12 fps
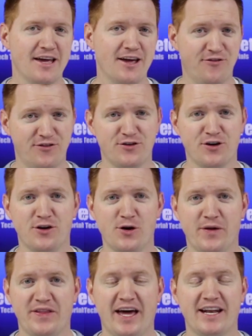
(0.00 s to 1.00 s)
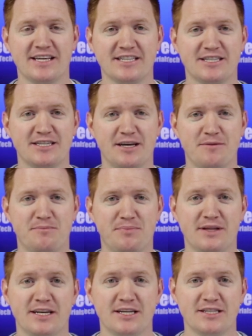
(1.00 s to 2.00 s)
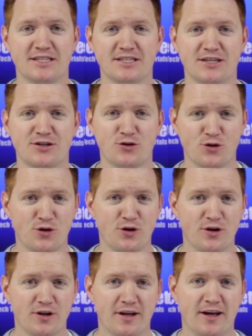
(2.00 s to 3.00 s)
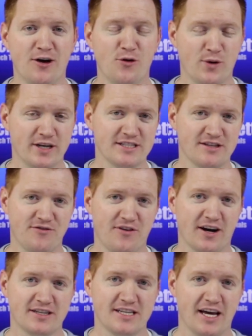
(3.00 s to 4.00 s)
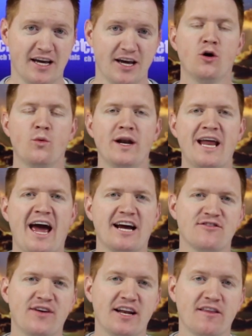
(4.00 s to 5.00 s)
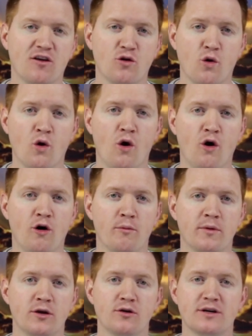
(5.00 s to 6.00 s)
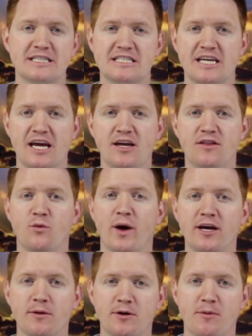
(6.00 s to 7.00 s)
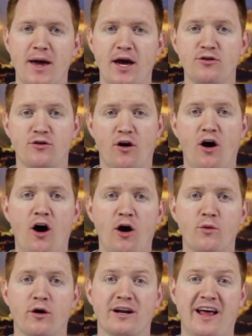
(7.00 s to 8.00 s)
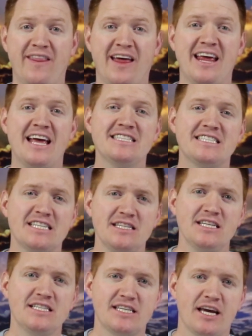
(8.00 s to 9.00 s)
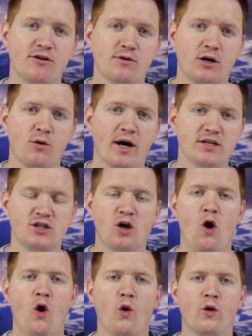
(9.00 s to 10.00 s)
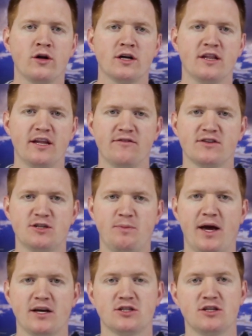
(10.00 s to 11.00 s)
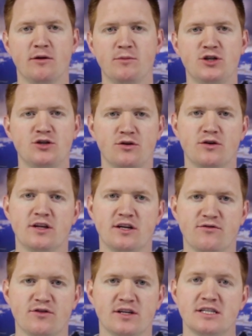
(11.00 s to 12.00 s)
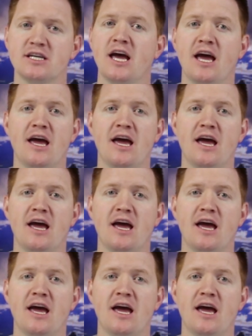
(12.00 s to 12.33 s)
If you don't know what that is, please Google, what does the fox say? When activating the Google Home, you can say the wake up command or the hot word and then instantly say your request, or you can leave a space. So let me show you the difference.